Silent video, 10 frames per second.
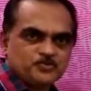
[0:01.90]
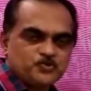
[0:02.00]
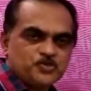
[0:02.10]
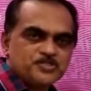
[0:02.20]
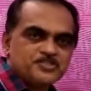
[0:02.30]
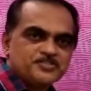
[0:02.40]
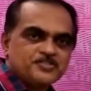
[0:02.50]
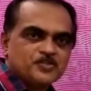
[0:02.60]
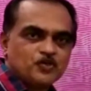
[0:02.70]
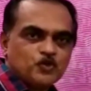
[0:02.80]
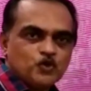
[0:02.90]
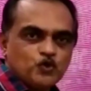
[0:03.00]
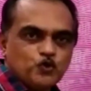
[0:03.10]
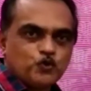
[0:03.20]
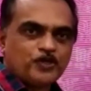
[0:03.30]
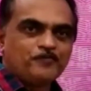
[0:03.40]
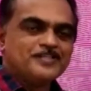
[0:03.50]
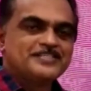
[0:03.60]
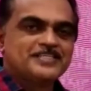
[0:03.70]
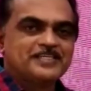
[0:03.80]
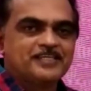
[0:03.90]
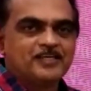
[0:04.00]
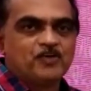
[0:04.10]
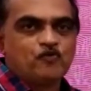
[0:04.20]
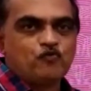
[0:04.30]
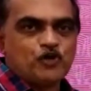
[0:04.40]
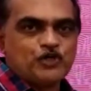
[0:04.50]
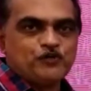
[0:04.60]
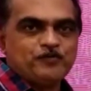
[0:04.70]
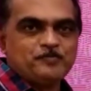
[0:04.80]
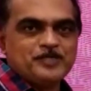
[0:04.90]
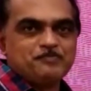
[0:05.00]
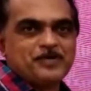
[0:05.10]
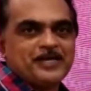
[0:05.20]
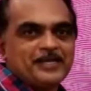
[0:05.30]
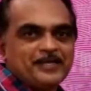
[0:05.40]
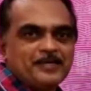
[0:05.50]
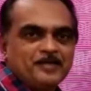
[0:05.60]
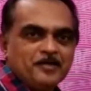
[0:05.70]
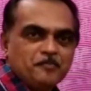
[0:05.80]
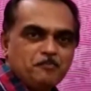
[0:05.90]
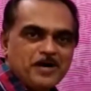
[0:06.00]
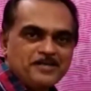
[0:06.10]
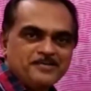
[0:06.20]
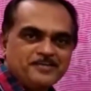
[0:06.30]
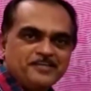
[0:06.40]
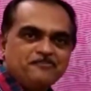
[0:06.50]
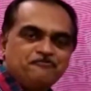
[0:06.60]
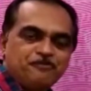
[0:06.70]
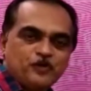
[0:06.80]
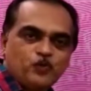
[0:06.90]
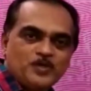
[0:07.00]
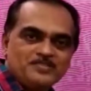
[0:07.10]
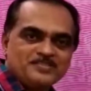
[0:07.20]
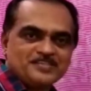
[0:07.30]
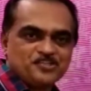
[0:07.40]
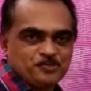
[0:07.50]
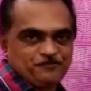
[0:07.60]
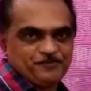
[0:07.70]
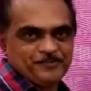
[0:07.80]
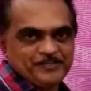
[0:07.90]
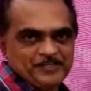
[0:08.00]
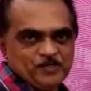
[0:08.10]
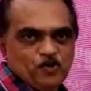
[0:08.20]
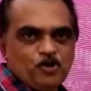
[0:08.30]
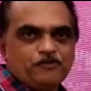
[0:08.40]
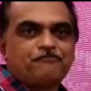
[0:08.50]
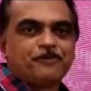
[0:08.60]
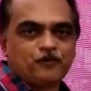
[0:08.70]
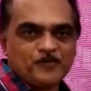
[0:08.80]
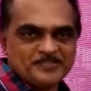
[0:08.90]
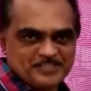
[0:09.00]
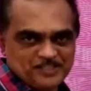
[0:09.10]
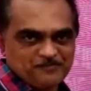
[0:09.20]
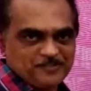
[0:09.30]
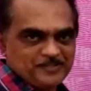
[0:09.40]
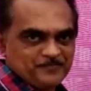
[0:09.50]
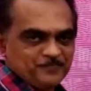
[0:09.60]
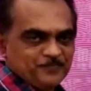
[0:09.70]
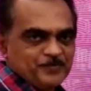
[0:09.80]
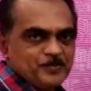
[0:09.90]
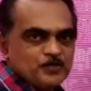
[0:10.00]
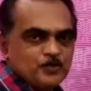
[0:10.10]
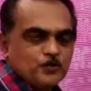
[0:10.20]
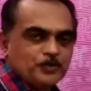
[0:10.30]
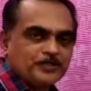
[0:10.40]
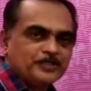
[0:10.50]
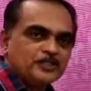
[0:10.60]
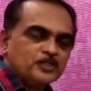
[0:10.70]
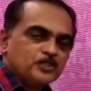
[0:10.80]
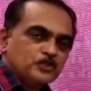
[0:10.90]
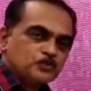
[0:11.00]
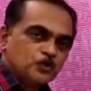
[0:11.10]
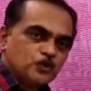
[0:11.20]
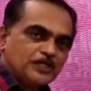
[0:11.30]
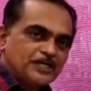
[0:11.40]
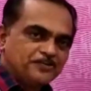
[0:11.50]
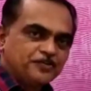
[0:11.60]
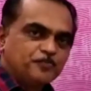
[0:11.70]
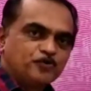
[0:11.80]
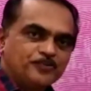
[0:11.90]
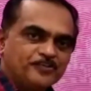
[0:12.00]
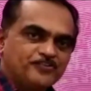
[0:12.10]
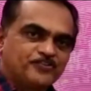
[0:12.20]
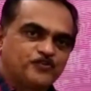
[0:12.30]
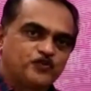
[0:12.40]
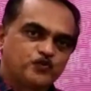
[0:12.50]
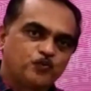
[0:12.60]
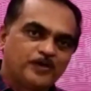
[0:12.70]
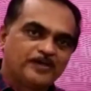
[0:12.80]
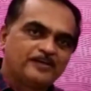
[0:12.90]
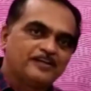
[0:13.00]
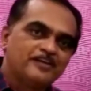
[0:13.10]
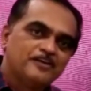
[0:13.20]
Students, today we'll see what do we mean by binary frequency shift keying or frequency shift keying. Okay, so it is a process where